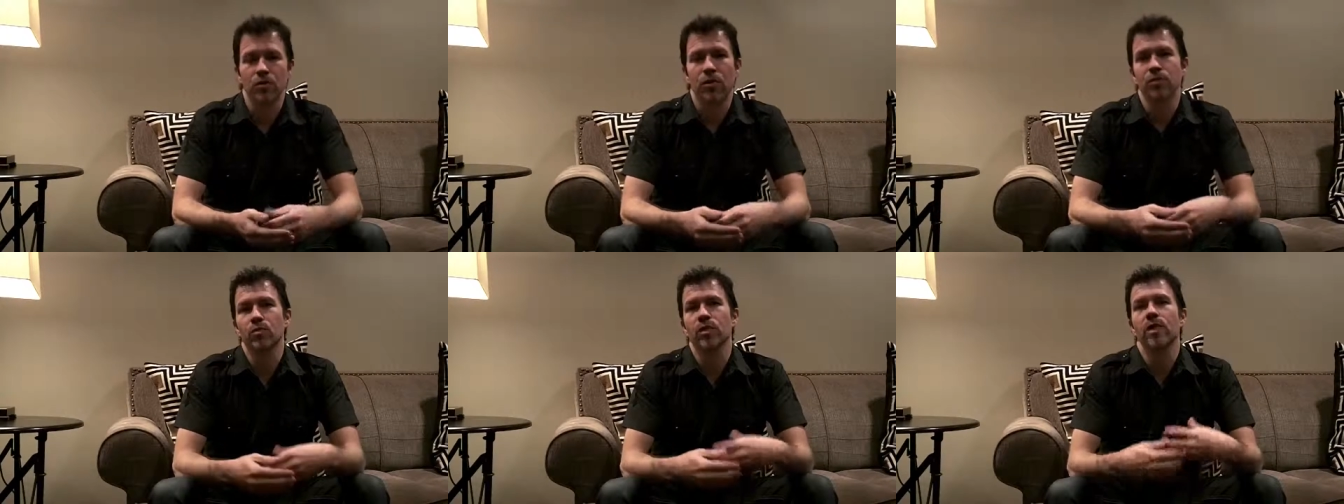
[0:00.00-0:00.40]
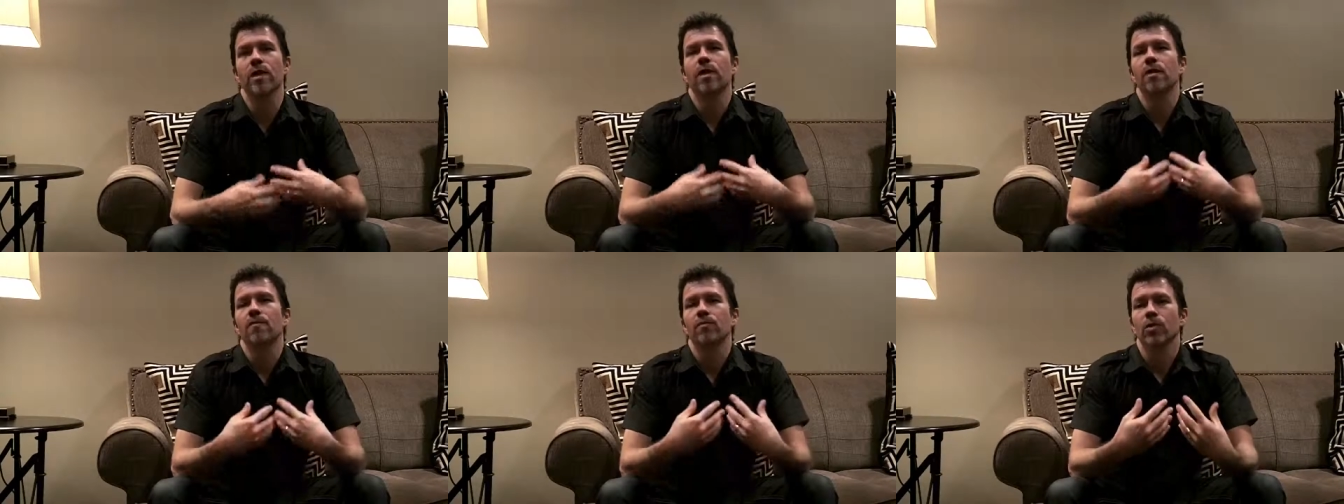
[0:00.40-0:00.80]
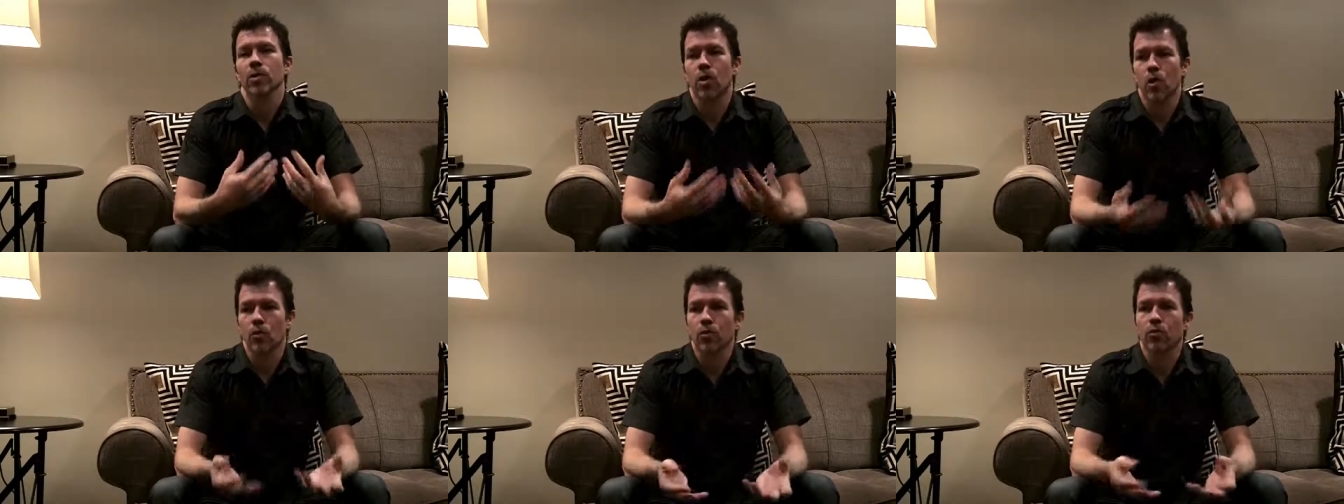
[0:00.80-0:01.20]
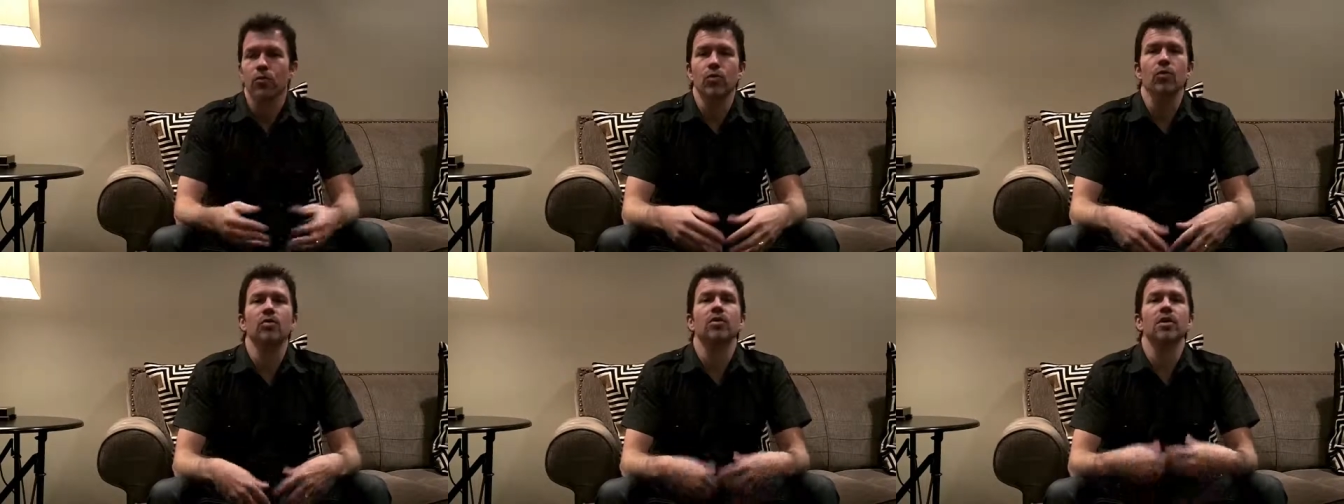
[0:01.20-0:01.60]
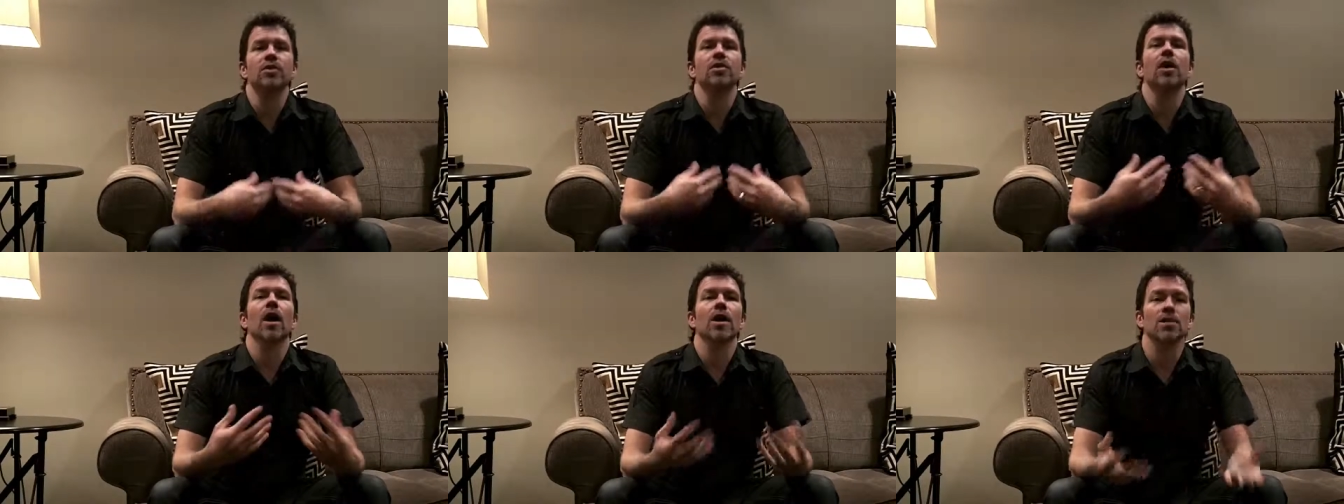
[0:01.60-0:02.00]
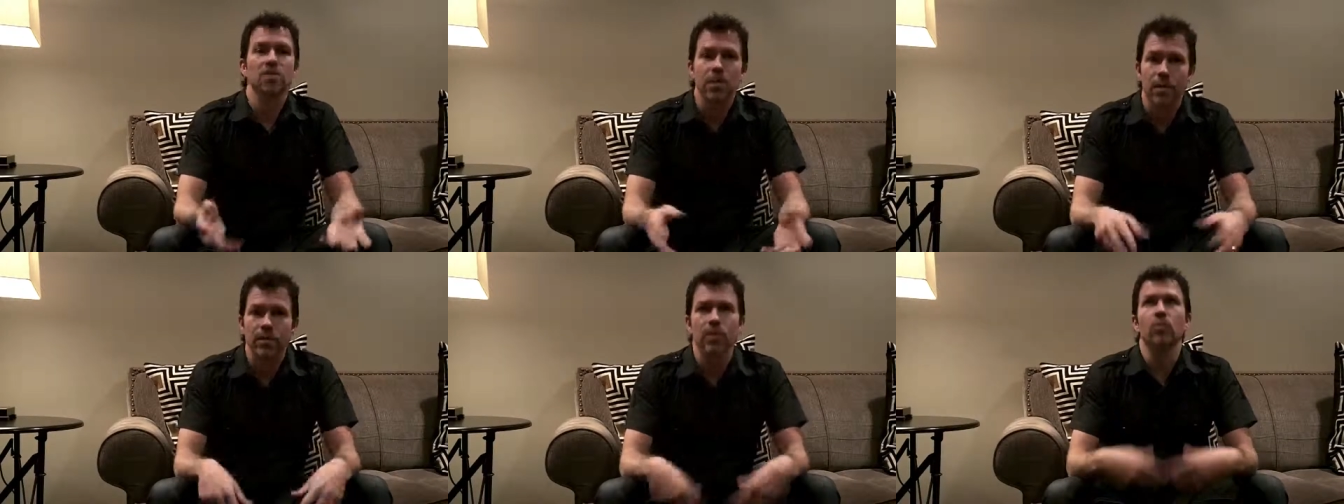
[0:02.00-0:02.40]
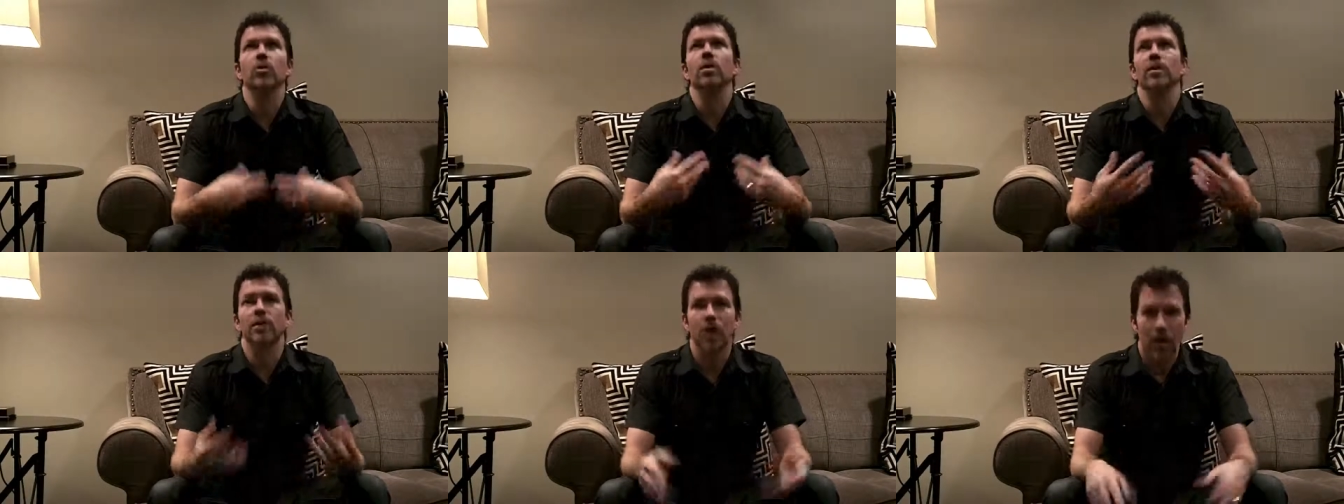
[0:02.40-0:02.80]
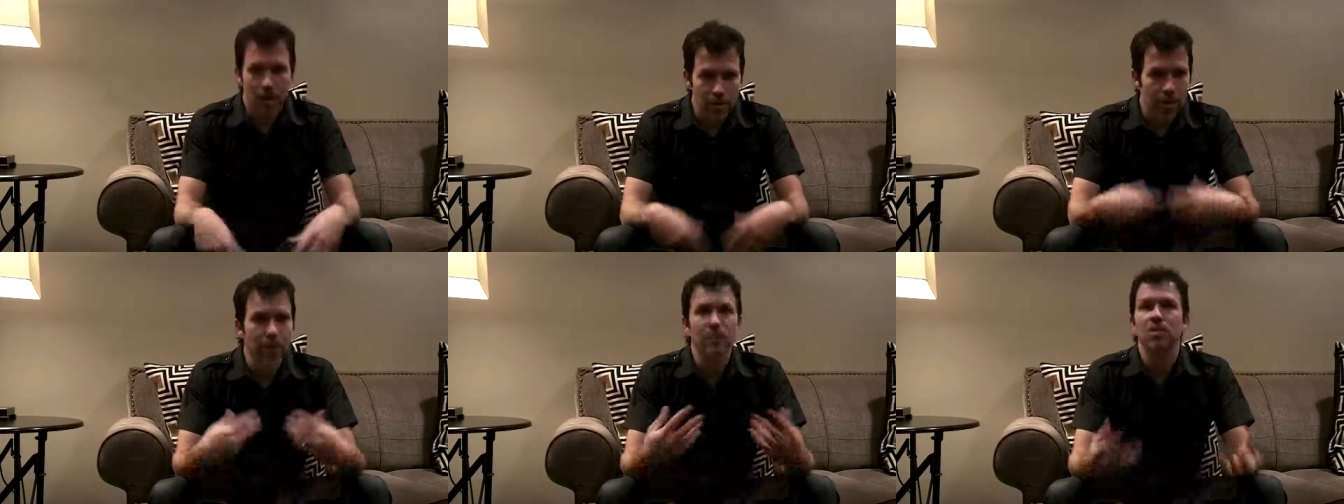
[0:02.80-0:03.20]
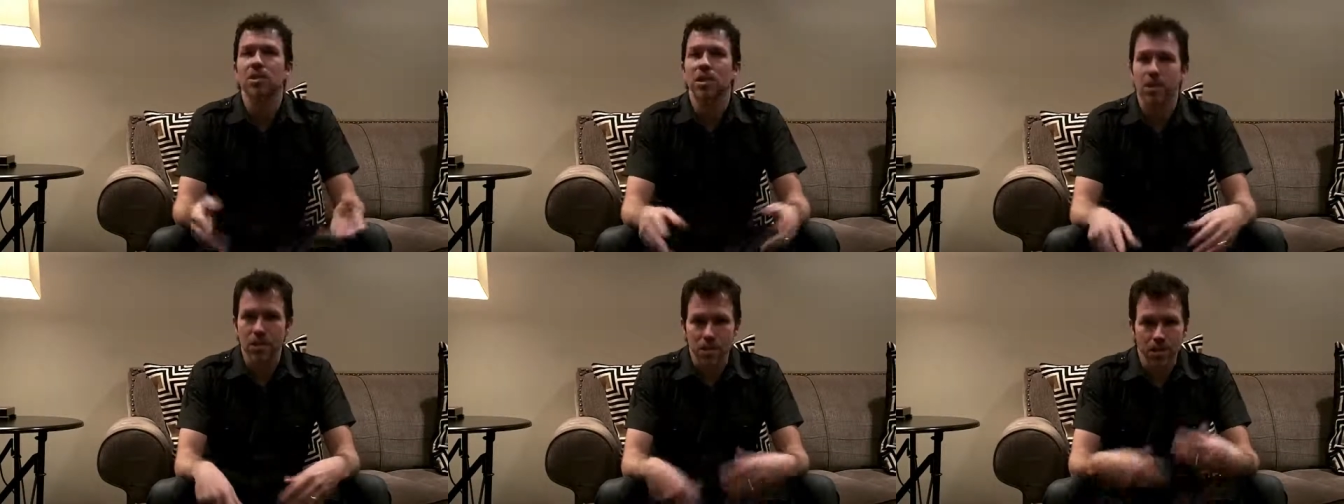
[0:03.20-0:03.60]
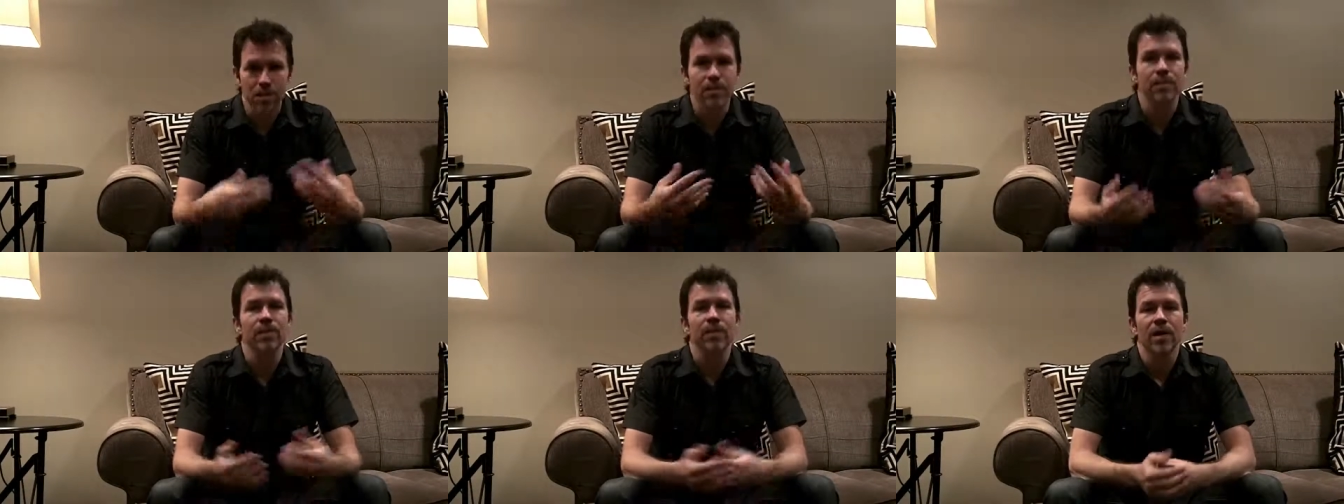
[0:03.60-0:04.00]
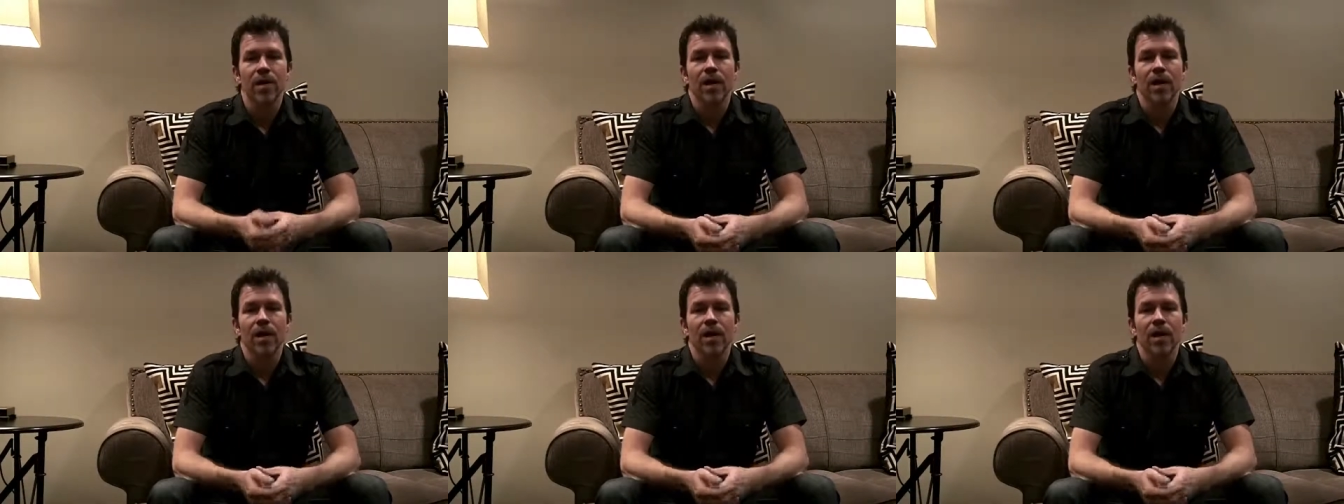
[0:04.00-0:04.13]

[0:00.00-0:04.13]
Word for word: So as we go through this concept that we're going to be talking about, synthesis,